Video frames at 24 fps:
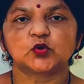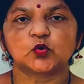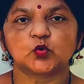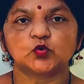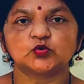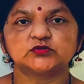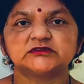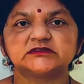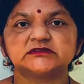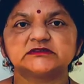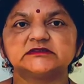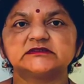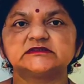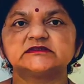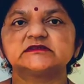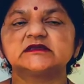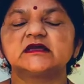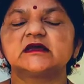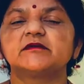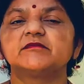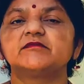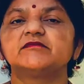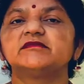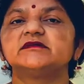the
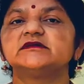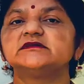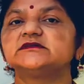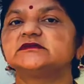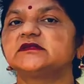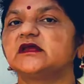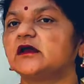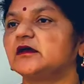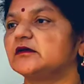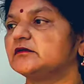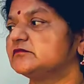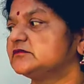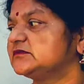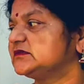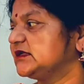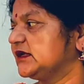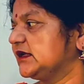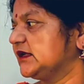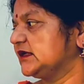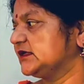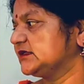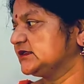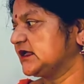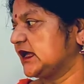questions that
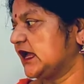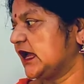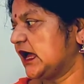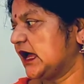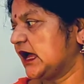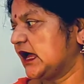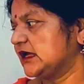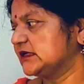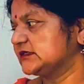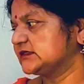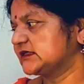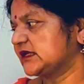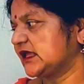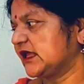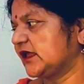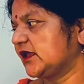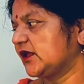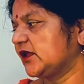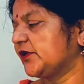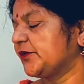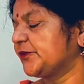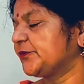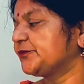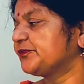he is
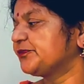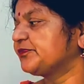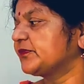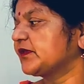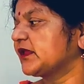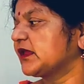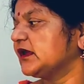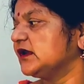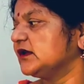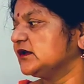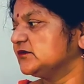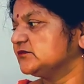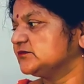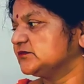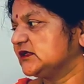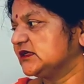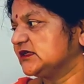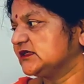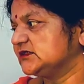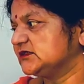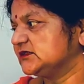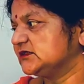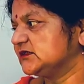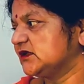asking.
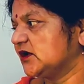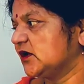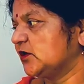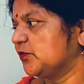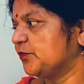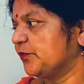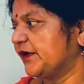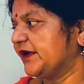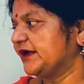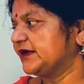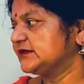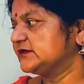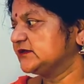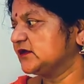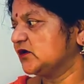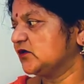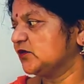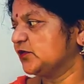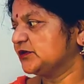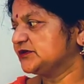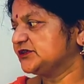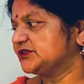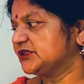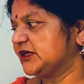The tender
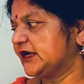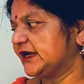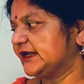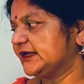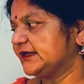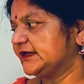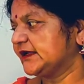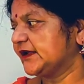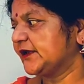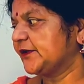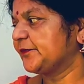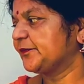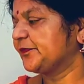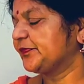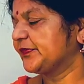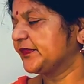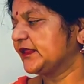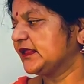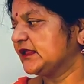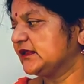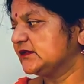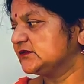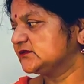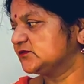mind of a child
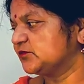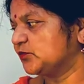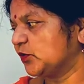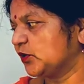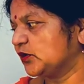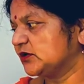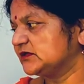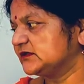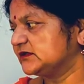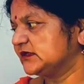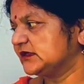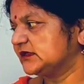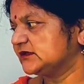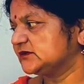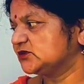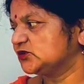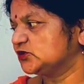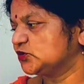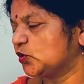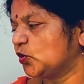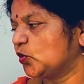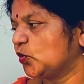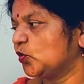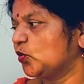is
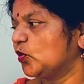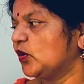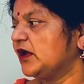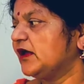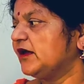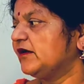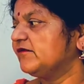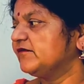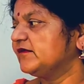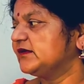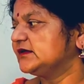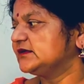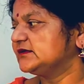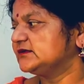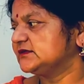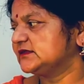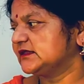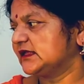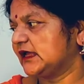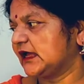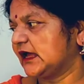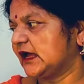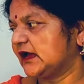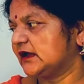bothered to know
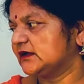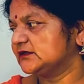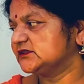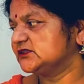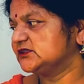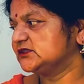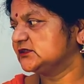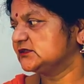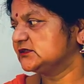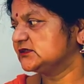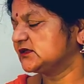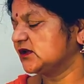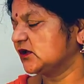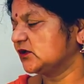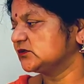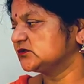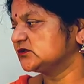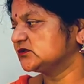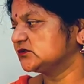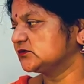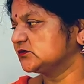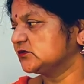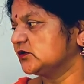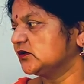if their teachers
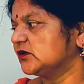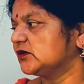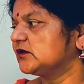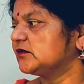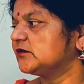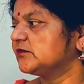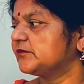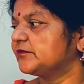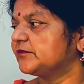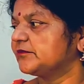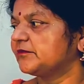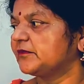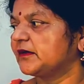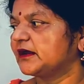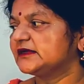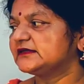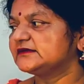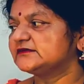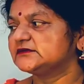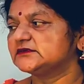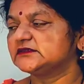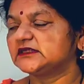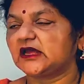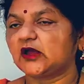also
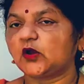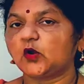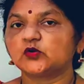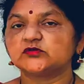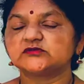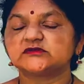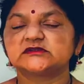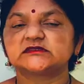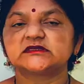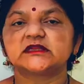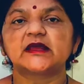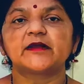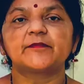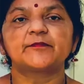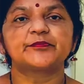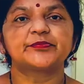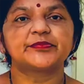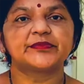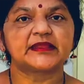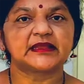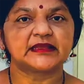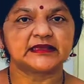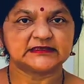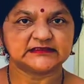ever lost
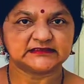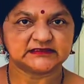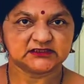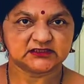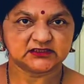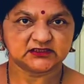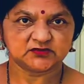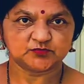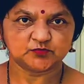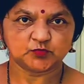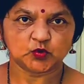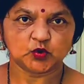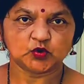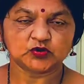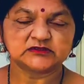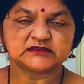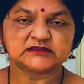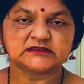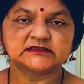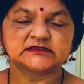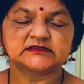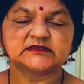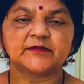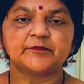their religious
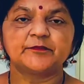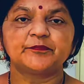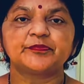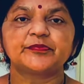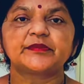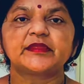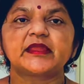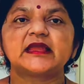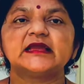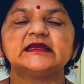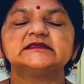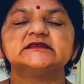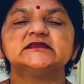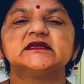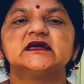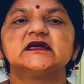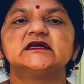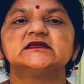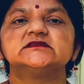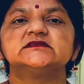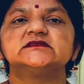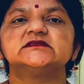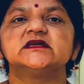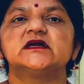books
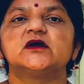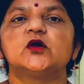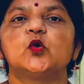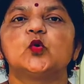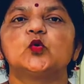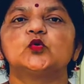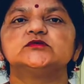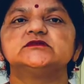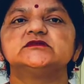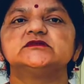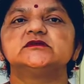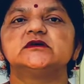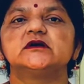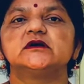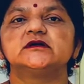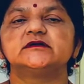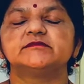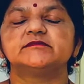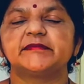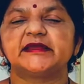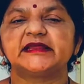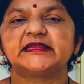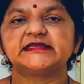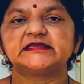and said no
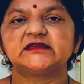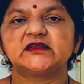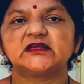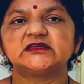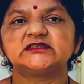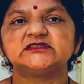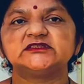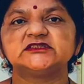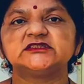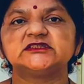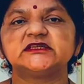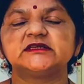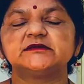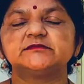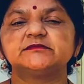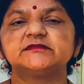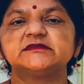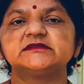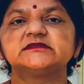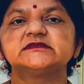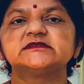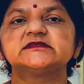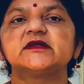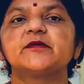to green
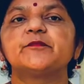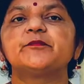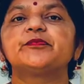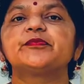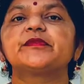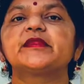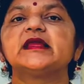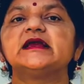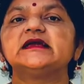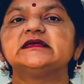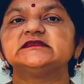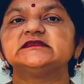vegetables?